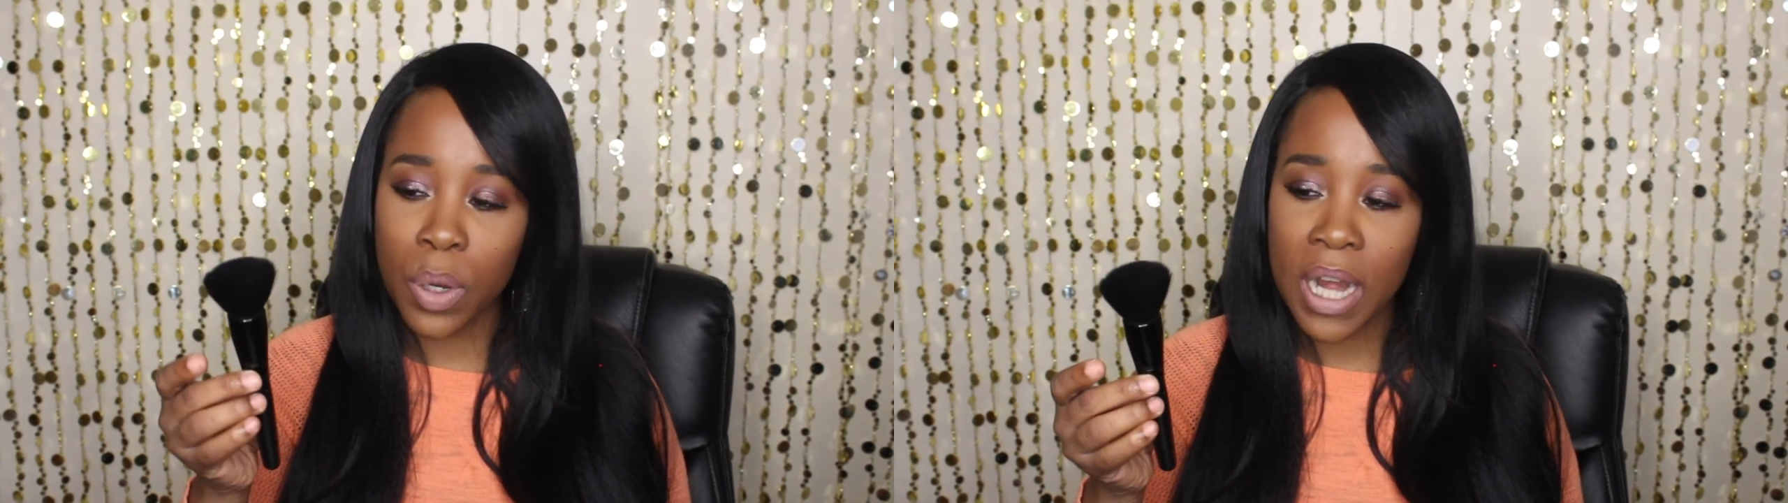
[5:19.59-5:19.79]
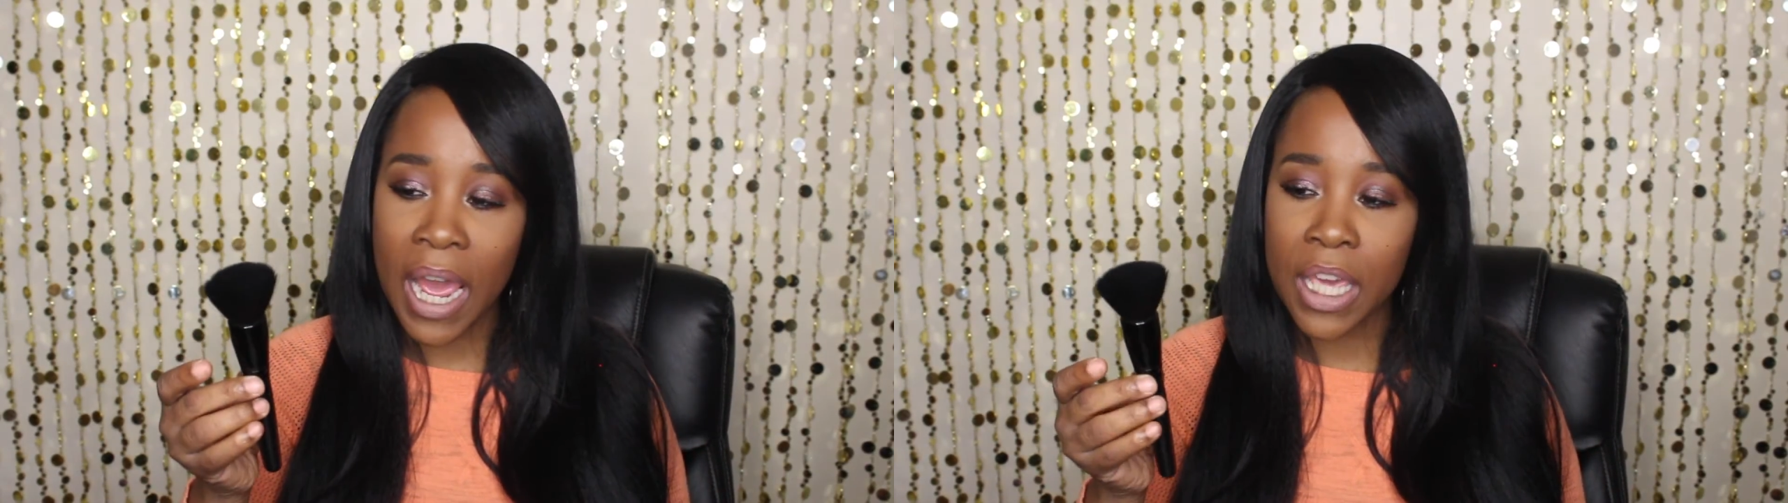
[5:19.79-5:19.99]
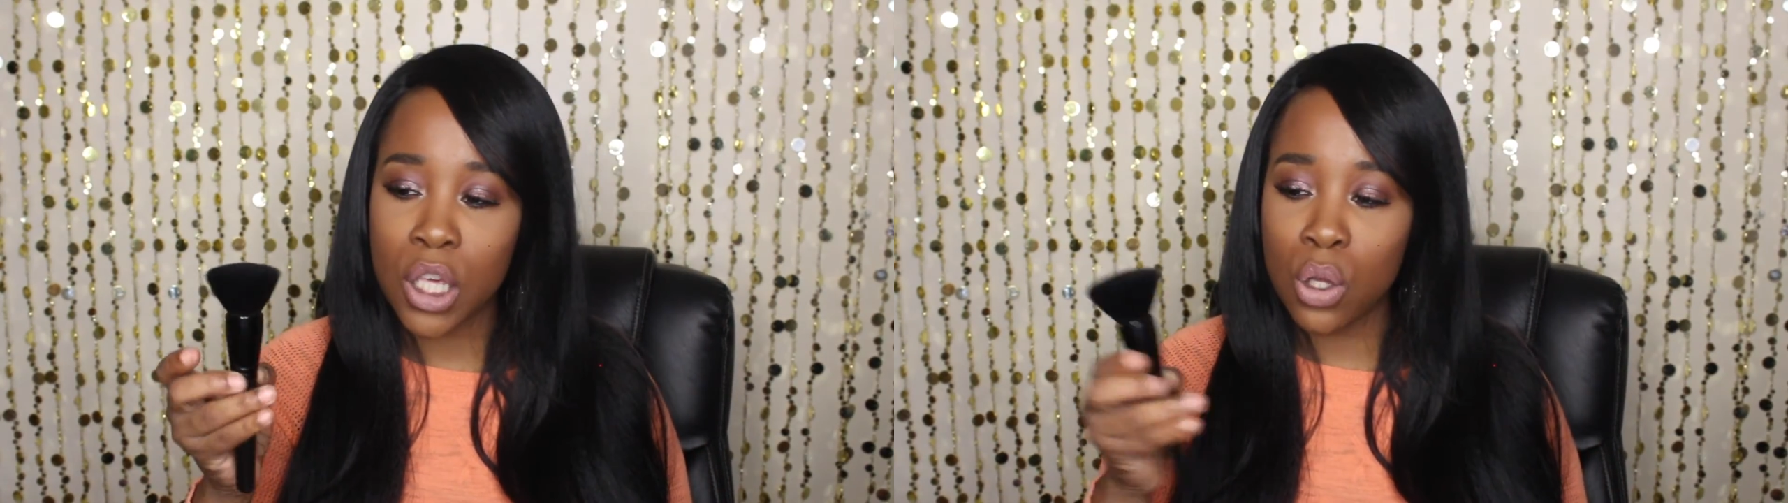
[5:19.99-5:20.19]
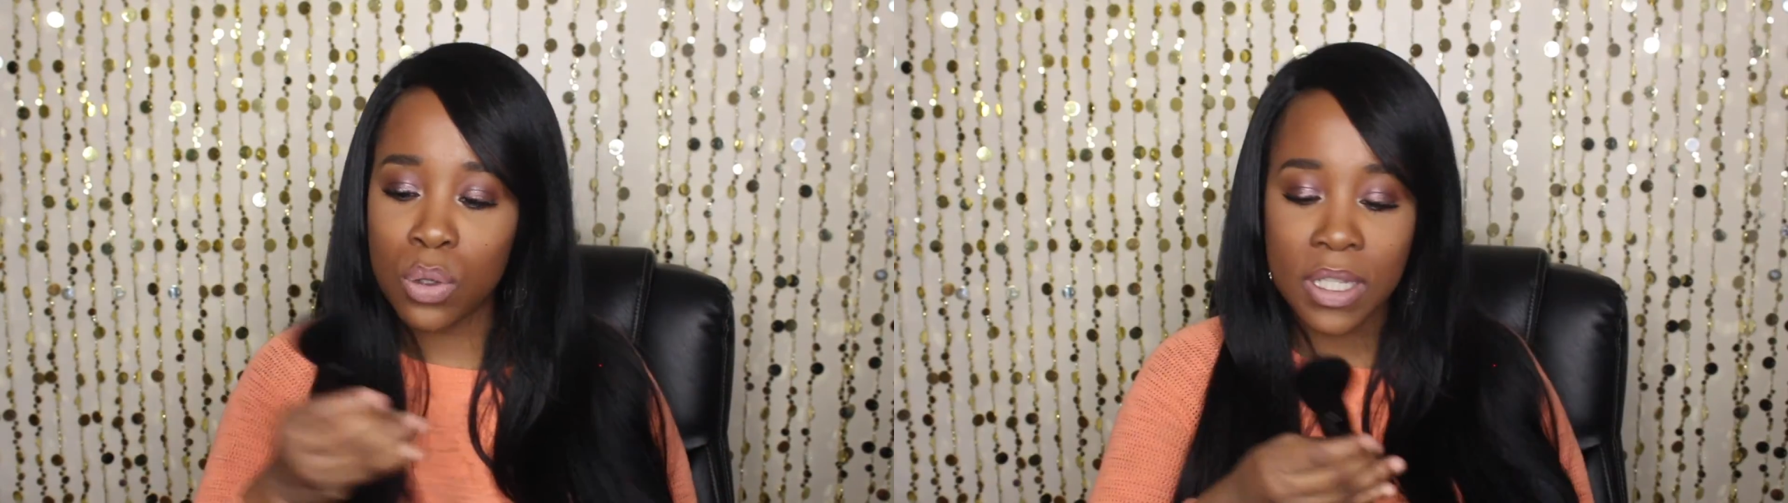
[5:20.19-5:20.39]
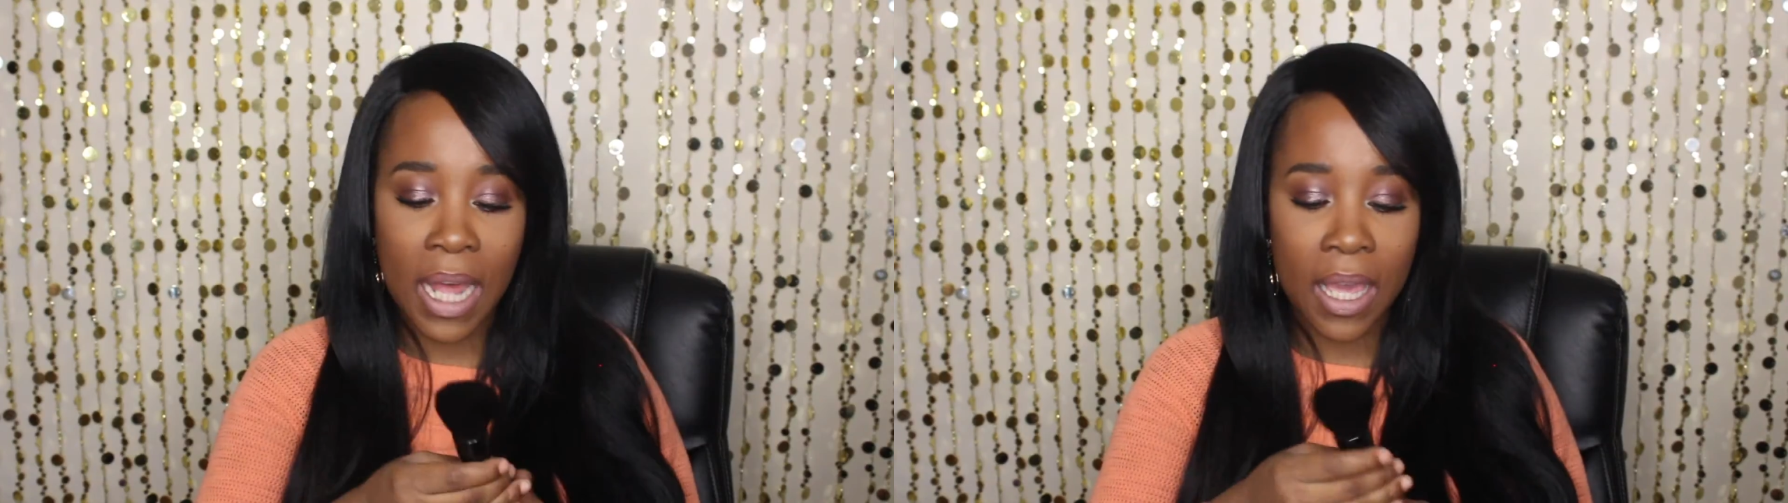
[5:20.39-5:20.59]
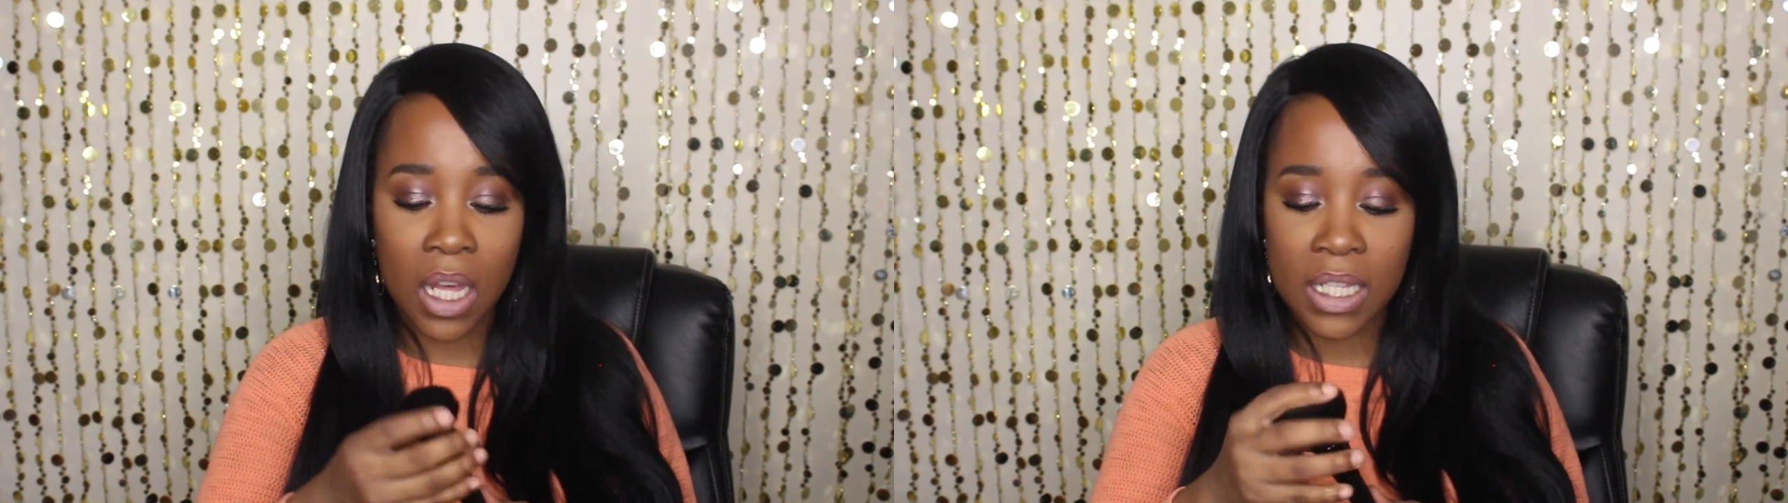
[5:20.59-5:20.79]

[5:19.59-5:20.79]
when I use like